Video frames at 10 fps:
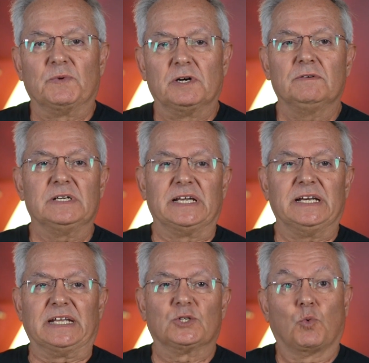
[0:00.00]
road
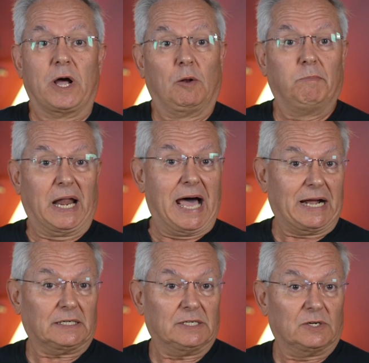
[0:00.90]
net is well
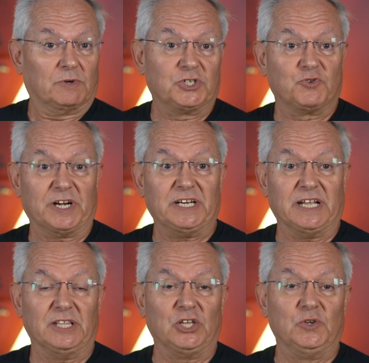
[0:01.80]
blocked,
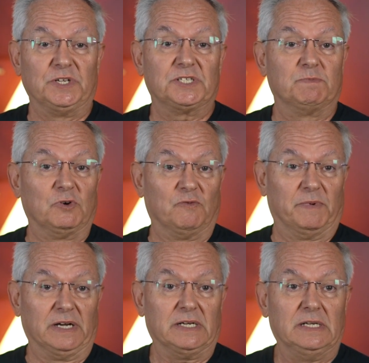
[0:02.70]
restricting the unit's
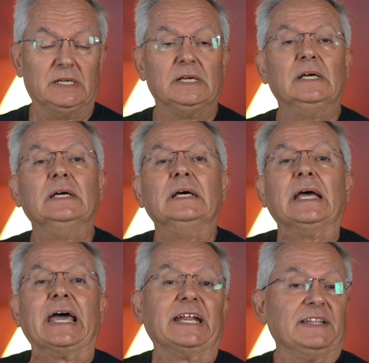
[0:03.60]
movement.
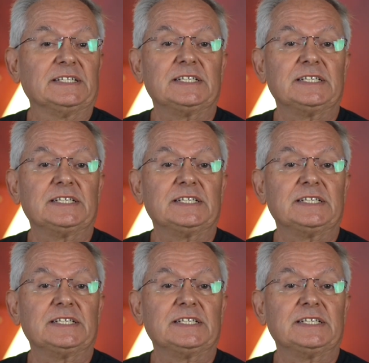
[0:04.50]
And in this